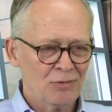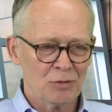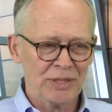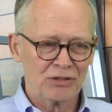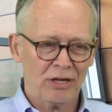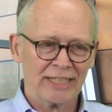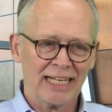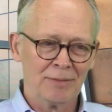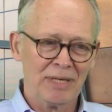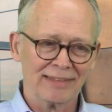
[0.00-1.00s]
We'll be
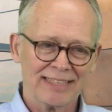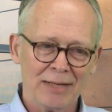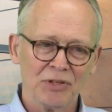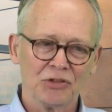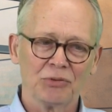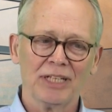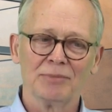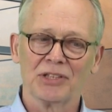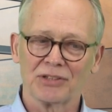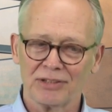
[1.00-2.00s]
talking about chemistry,
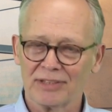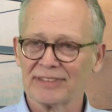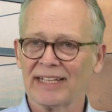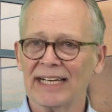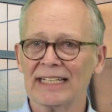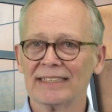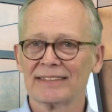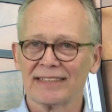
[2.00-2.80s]
material science,